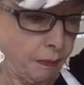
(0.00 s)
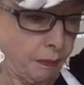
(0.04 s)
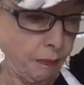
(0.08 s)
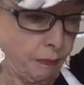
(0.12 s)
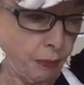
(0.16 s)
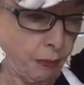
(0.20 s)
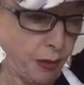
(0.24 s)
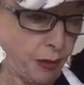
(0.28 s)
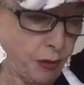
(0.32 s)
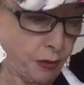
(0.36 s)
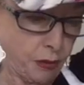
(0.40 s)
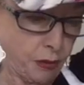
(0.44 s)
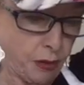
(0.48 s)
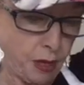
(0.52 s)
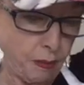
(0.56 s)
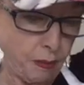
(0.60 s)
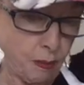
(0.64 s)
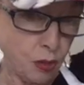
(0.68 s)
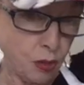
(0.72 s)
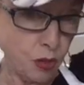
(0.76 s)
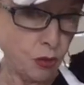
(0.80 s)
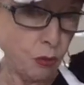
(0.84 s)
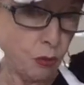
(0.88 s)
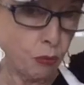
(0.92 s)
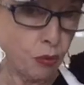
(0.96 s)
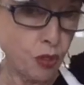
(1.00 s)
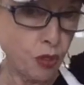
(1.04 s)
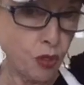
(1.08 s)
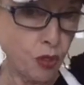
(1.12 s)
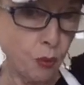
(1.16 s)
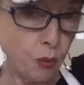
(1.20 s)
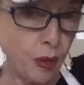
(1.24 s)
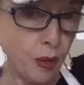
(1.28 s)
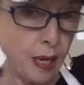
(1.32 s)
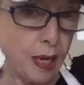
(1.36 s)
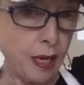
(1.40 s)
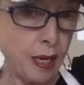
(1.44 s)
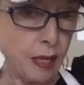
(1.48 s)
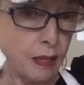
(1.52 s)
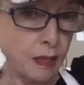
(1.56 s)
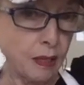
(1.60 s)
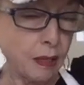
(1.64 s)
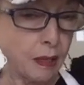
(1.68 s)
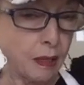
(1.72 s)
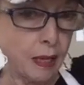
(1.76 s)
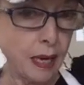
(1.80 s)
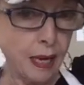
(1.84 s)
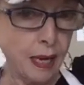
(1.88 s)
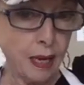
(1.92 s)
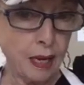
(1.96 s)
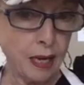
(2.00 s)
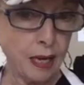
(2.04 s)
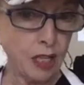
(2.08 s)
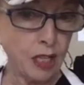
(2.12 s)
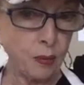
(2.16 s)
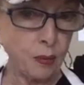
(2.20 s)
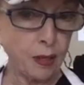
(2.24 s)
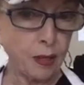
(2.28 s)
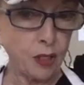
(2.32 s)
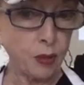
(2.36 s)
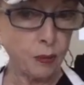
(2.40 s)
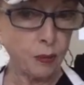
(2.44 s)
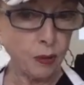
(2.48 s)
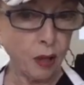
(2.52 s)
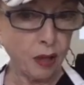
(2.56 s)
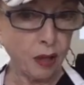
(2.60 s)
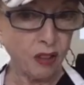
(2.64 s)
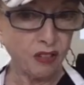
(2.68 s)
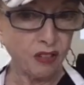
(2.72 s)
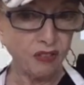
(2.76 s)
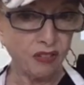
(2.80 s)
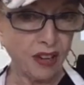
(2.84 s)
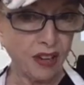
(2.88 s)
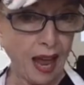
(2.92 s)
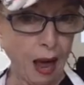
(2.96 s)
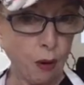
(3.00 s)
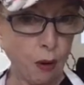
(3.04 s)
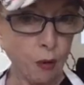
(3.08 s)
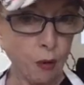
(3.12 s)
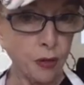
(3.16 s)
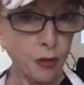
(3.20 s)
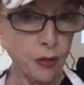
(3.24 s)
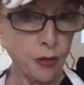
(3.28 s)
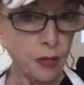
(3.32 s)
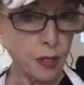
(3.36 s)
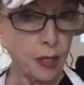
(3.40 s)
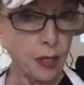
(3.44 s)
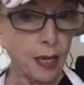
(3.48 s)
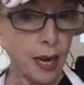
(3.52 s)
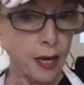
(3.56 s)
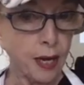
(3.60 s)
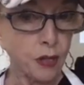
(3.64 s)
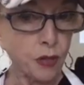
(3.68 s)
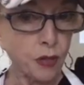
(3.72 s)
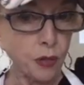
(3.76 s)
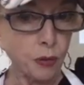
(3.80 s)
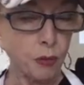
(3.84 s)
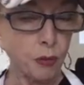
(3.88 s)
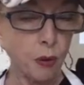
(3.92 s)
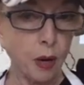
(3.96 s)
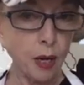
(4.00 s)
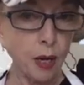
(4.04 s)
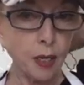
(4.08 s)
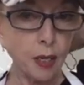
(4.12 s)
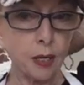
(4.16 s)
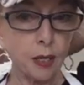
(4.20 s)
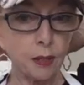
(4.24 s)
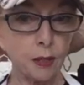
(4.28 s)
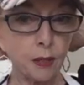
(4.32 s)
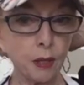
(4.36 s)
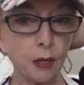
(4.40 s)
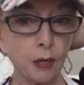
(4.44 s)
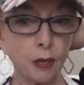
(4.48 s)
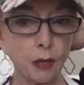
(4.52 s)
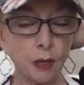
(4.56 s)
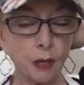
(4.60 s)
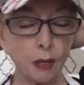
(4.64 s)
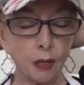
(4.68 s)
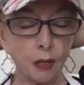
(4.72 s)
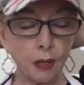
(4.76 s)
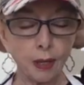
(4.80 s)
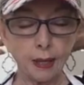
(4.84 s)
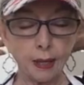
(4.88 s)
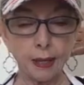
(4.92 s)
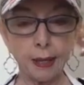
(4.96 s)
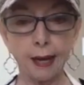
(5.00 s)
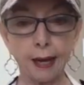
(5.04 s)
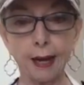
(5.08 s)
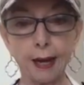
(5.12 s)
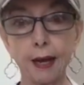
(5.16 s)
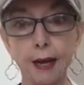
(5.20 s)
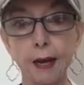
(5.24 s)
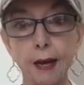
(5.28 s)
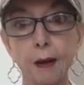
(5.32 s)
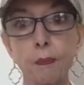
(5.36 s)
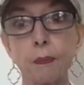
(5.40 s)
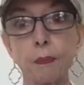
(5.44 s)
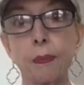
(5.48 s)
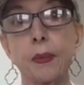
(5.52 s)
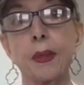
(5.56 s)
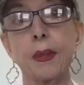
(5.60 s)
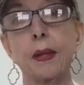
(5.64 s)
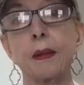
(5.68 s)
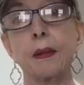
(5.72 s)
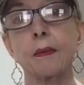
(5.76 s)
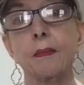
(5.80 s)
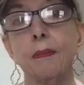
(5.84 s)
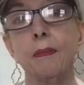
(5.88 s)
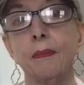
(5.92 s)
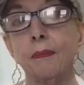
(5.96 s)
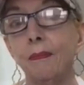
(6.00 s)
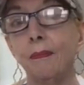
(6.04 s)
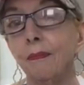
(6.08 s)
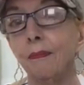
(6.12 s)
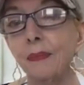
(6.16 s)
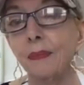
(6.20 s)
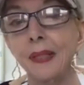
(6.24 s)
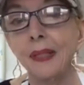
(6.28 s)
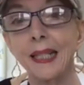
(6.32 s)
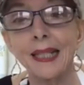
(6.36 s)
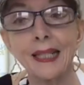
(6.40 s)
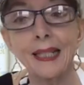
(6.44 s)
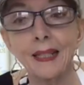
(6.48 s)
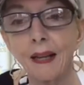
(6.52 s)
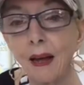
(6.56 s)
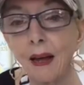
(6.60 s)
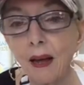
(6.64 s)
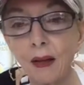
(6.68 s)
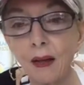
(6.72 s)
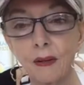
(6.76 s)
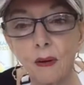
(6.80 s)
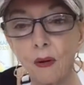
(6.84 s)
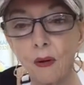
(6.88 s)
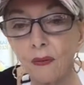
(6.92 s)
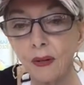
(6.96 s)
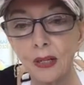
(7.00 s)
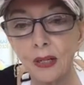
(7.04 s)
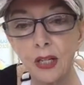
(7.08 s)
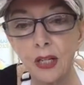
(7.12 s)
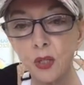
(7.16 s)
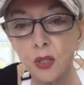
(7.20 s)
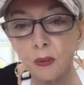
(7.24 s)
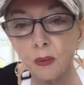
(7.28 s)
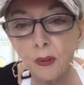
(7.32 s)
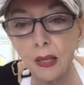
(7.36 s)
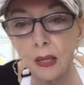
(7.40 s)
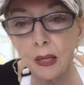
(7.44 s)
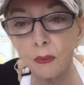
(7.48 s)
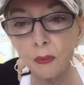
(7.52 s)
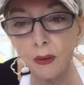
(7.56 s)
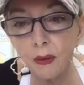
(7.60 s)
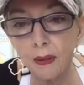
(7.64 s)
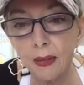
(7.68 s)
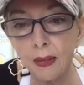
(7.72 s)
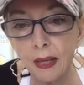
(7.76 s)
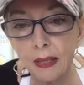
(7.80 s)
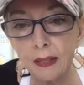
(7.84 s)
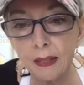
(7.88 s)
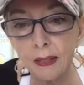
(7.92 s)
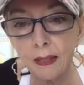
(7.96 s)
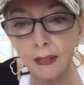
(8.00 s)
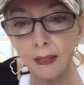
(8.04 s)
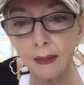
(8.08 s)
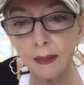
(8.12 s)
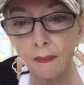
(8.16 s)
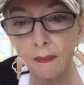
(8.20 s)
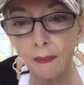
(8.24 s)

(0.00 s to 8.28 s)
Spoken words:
buttercream is so sweet, and especially with all the flowers that I do on it. But it's not overly sweet with this.